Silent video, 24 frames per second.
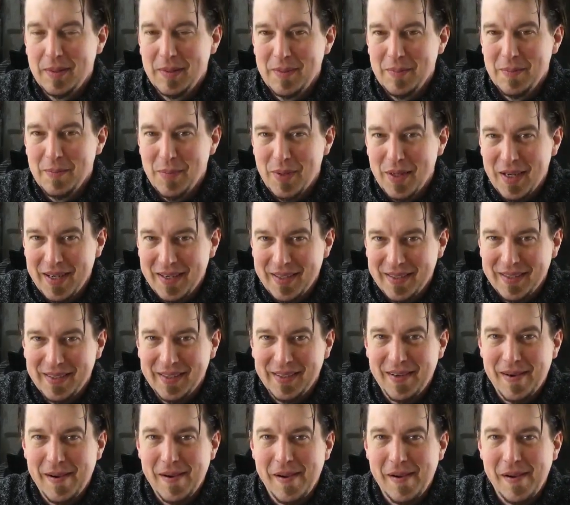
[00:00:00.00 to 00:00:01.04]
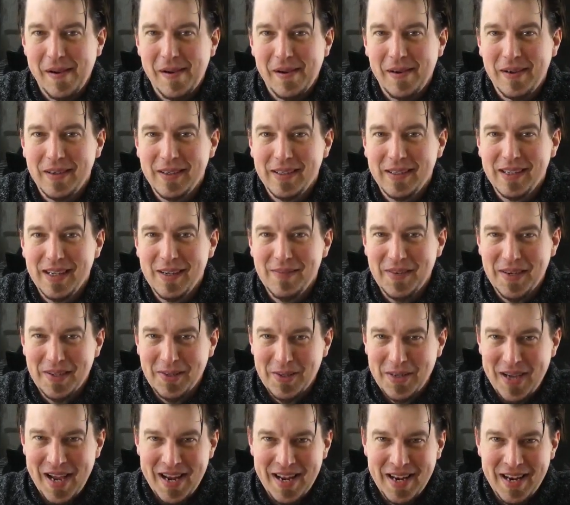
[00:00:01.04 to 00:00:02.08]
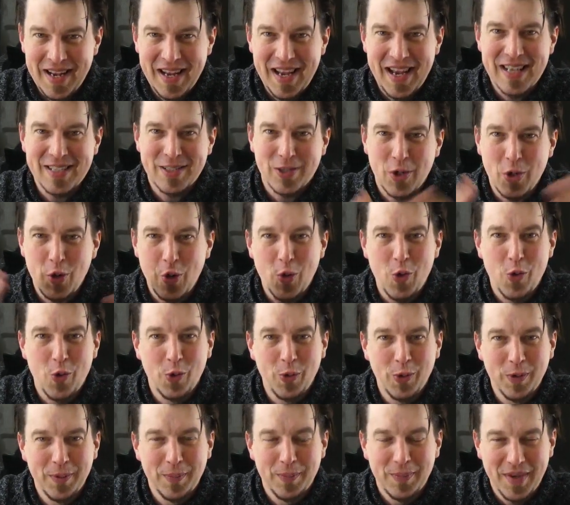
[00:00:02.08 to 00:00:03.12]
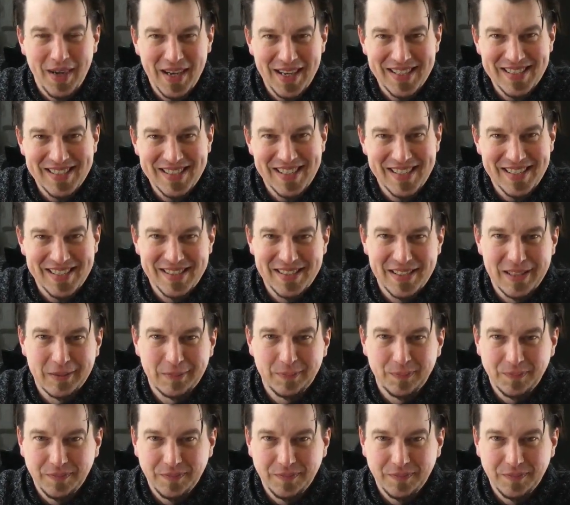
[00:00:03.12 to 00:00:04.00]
But if I look at it as a whole process,